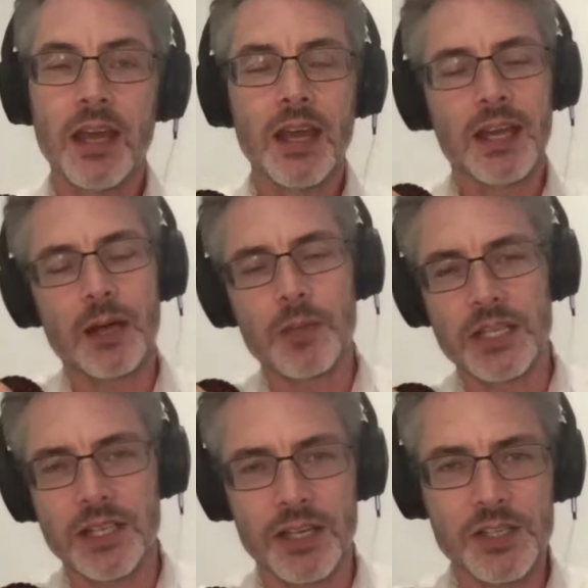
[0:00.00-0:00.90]

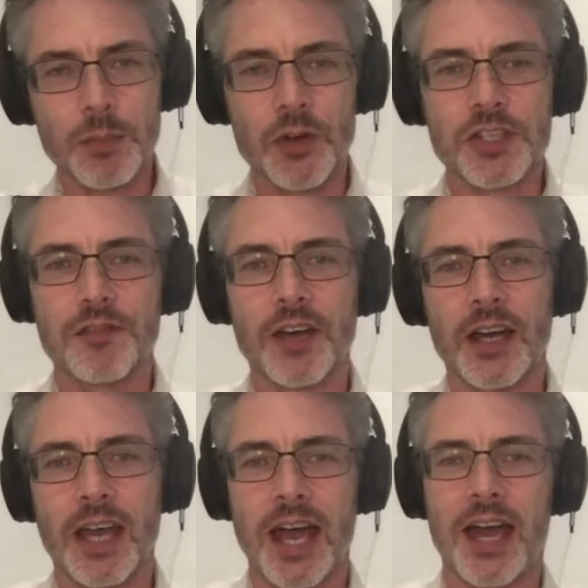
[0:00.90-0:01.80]
companies like
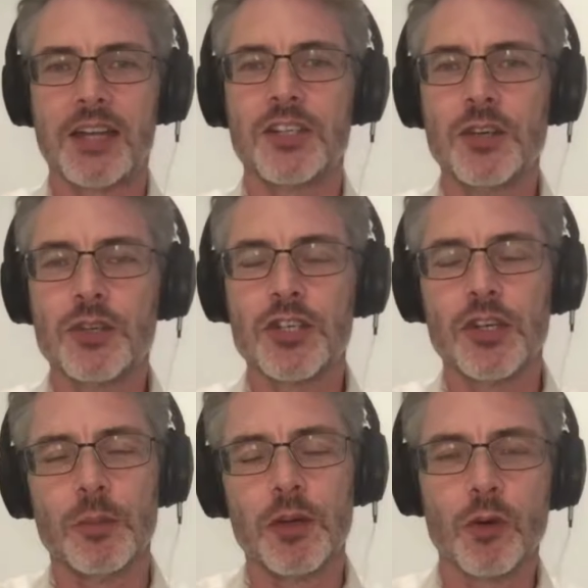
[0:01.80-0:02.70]
Spotify and
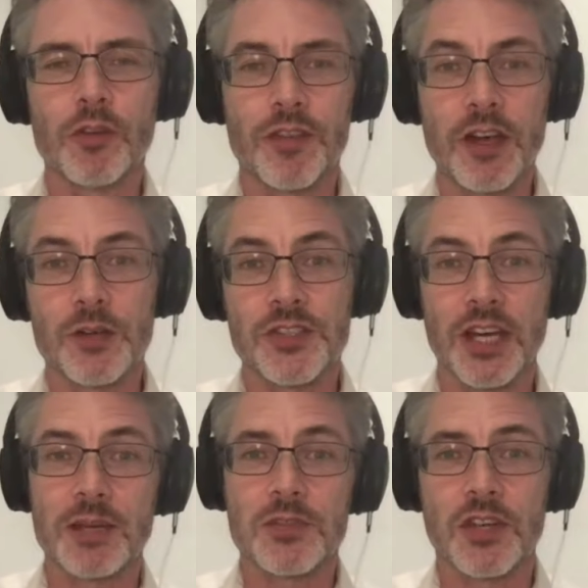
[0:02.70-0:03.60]
YouTube and all of those
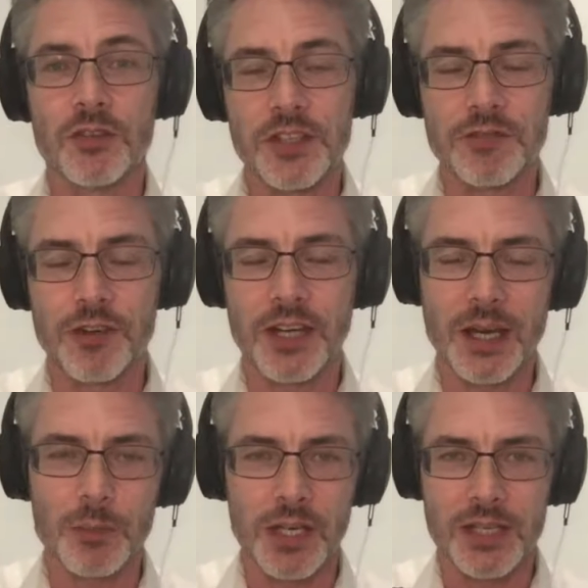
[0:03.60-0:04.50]
types of different
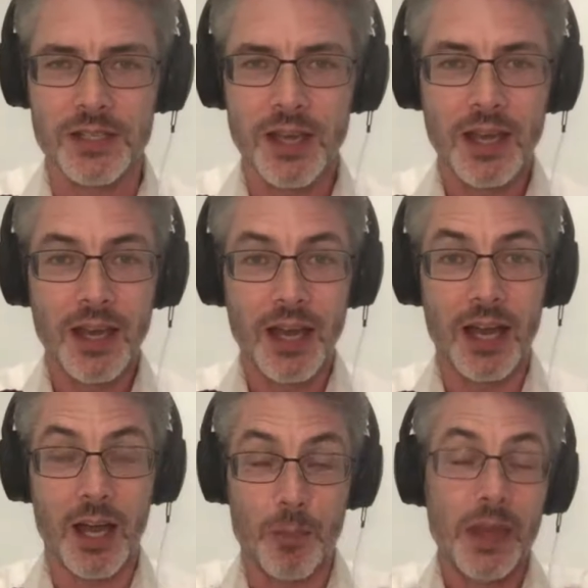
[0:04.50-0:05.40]
companies
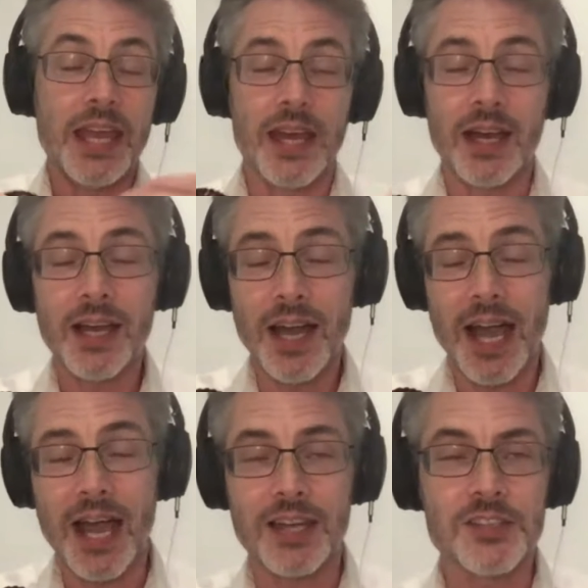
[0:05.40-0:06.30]
appear
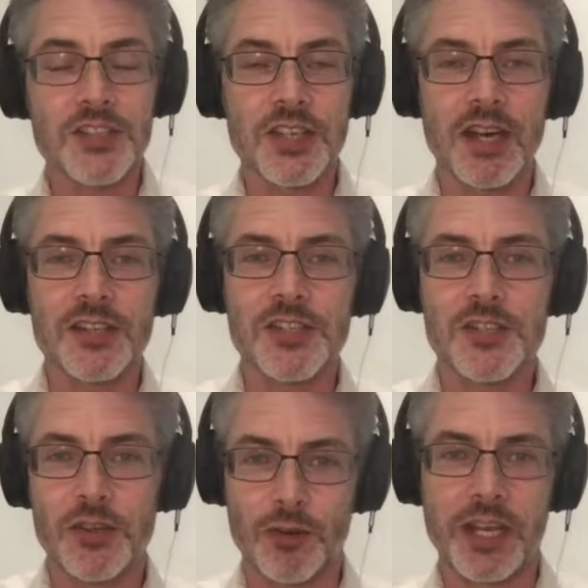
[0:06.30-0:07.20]
and start
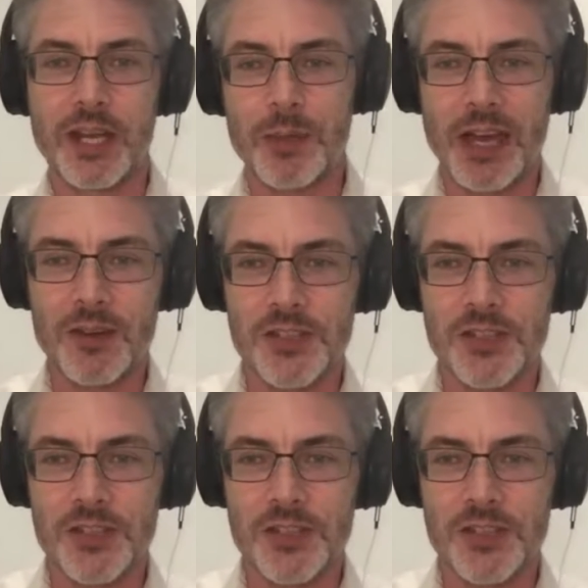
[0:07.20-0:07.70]
talking about